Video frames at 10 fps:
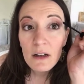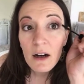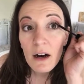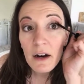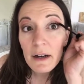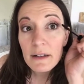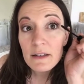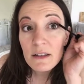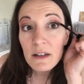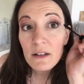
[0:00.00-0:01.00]
All right,
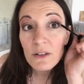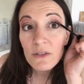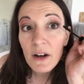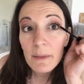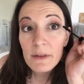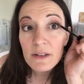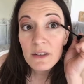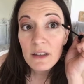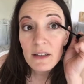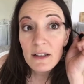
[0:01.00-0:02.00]
so fibers are
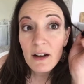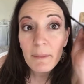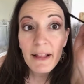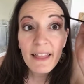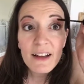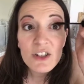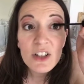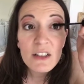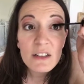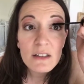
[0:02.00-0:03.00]
getting on my
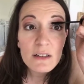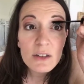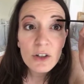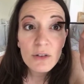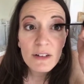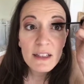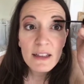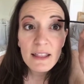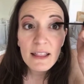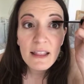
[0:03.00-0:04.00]
lashes. Go really
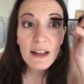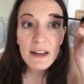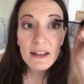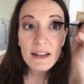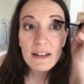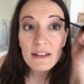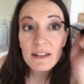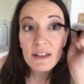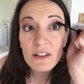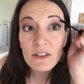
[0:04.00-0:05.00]

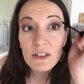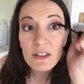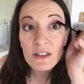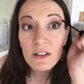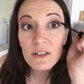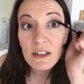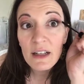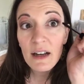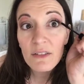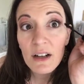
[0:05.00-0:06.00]
light-handedly. You don't need to go really
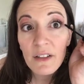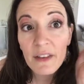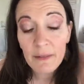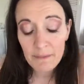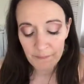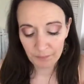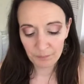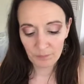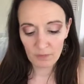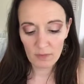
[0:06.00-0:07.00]
heavy on them.
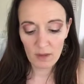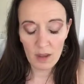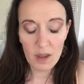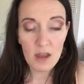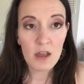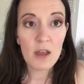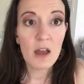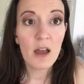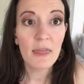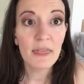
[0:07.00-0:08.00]

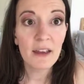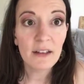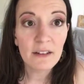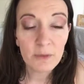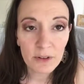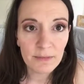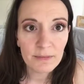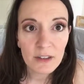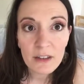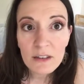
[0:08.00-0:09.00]
And then, well,
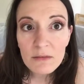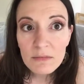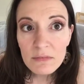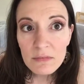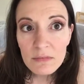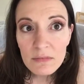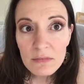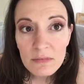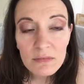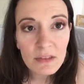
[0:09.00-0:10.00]
look.
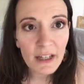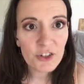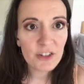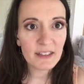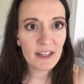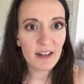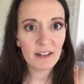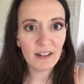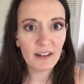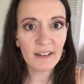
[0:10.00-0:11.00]
Lashes there,
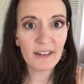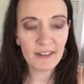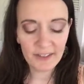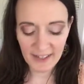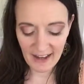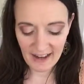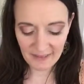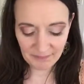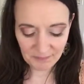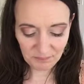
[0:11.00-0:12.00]
and then on the other
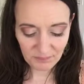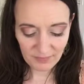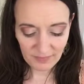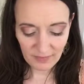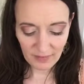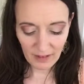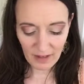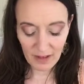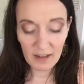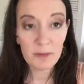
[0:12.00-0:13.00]
side.
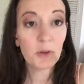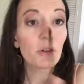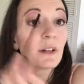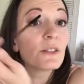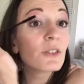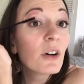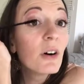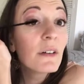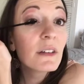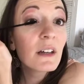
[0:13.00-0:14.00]
I am going to go
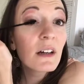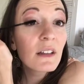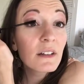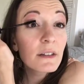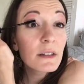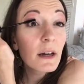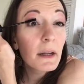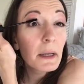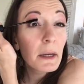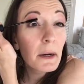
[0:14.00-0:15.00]
on the other
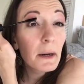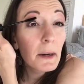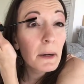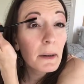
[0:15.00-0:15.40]
side here